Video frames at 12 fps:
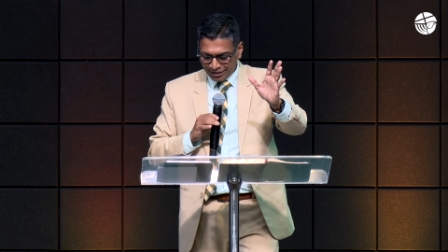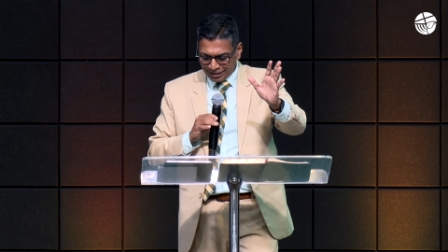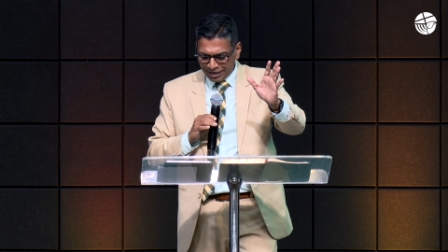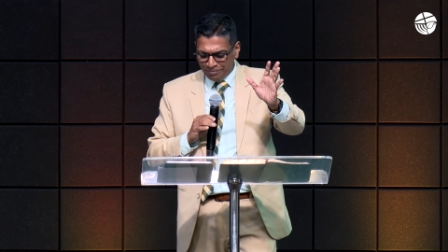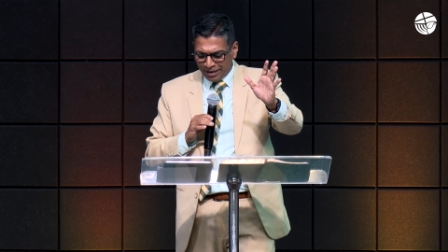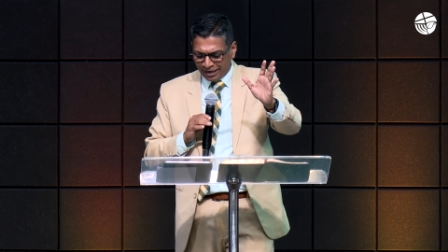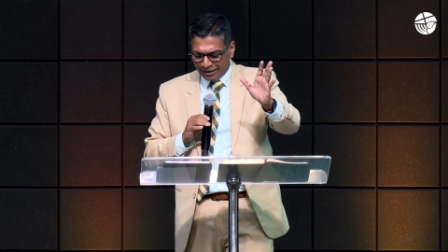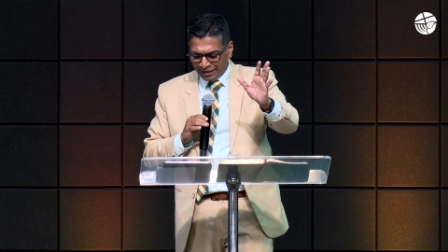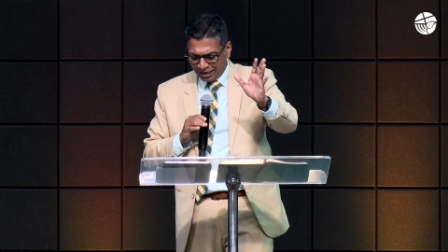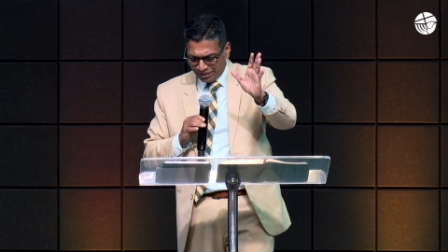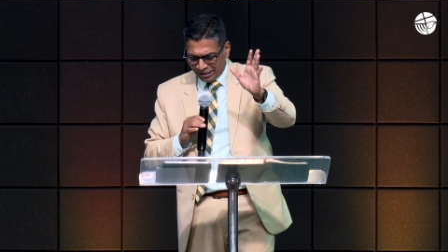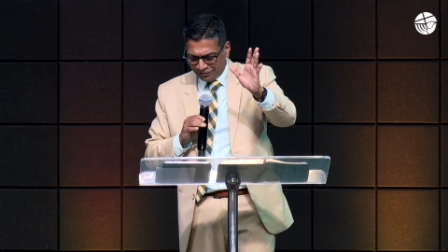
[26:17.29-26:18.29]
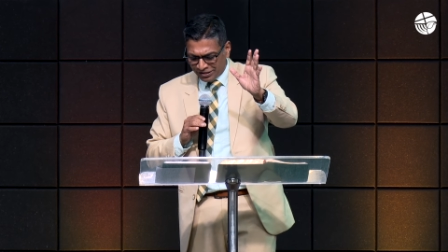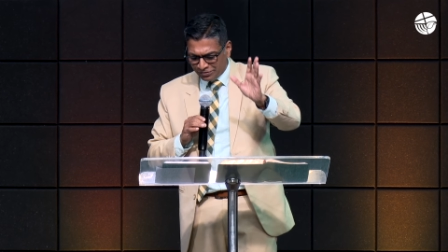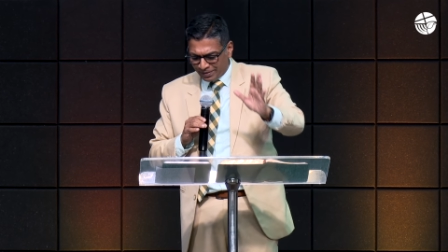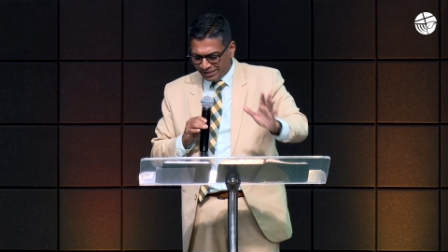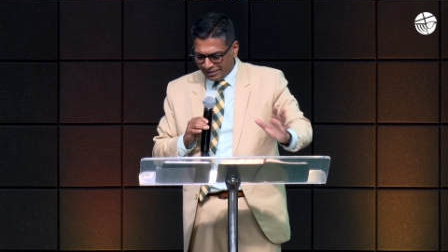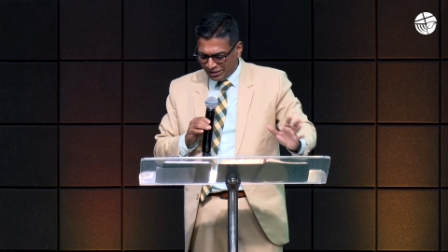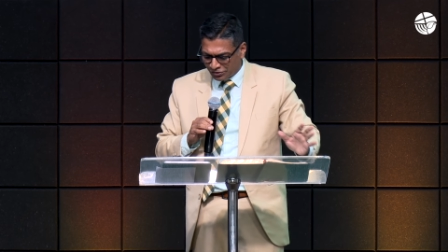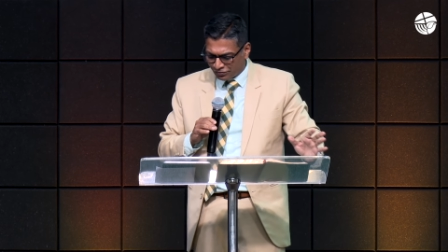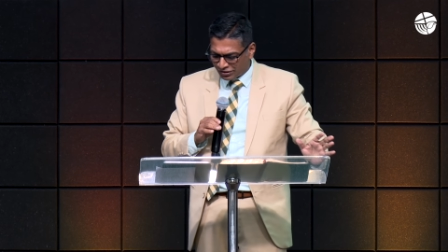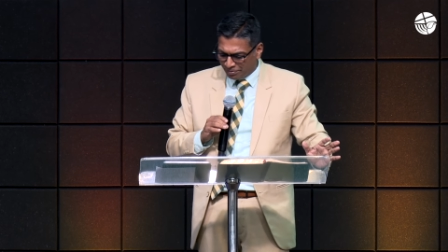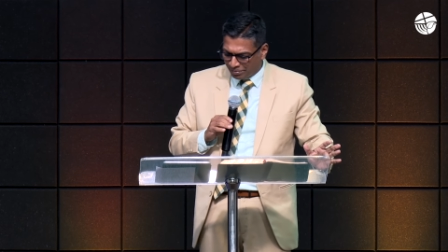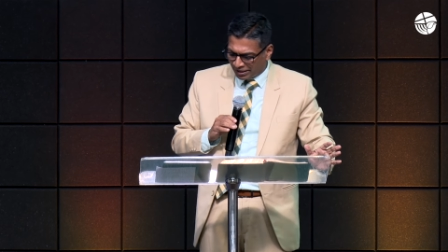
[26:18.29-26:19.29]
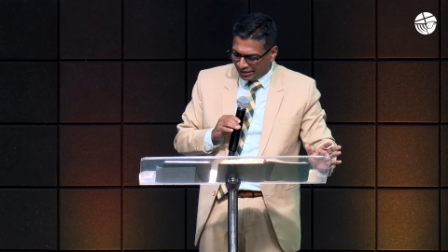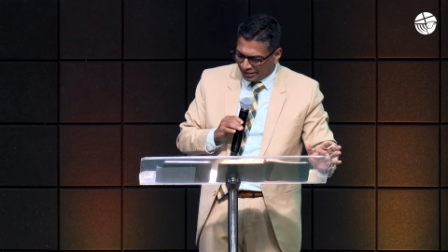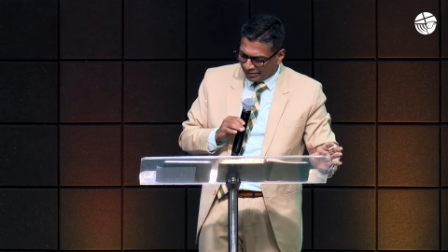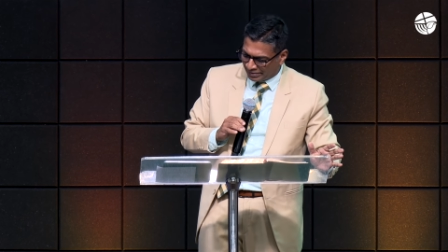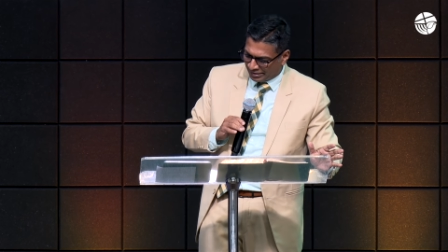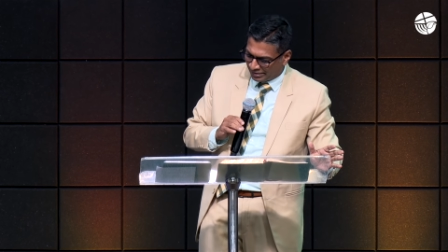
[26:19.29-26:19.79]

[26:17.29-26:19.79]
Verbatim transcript: Amen. I believe this message is for somebody here.